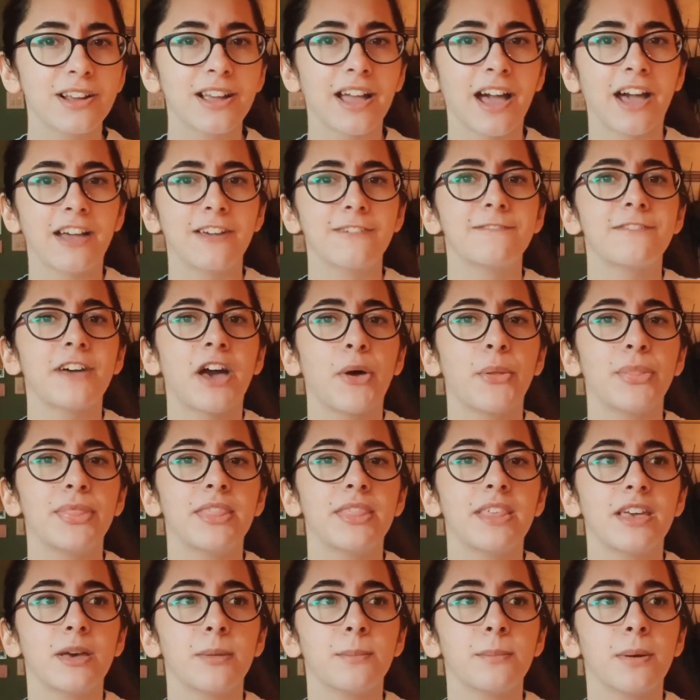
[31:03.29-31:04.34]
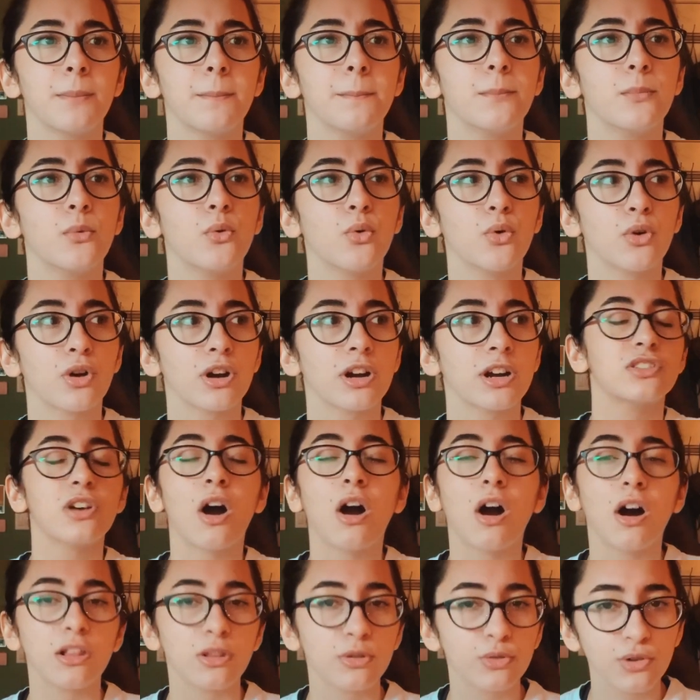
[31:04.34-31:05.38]
I found them more
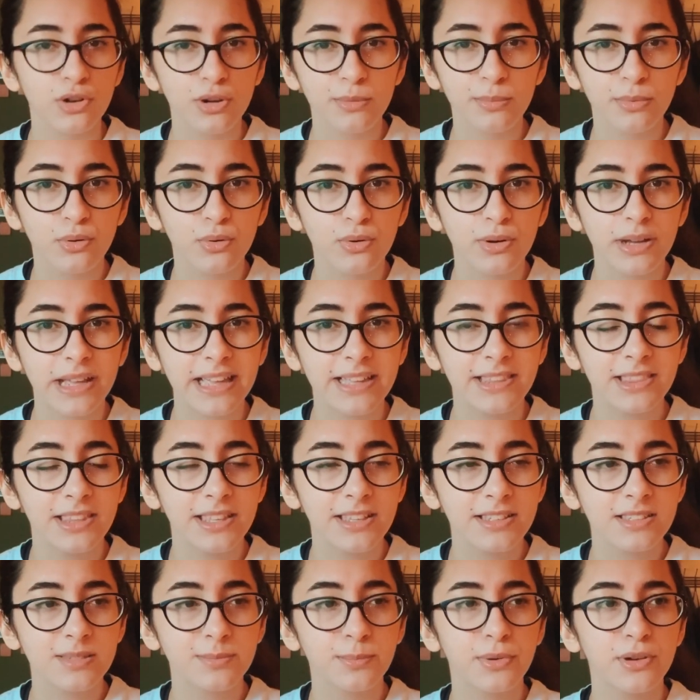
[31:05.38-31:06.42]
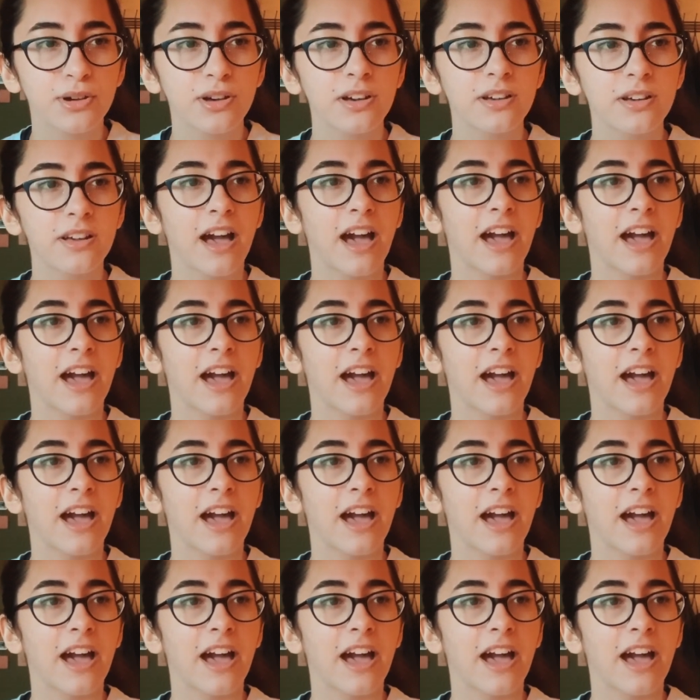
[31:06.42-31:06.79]
tolerable in this book.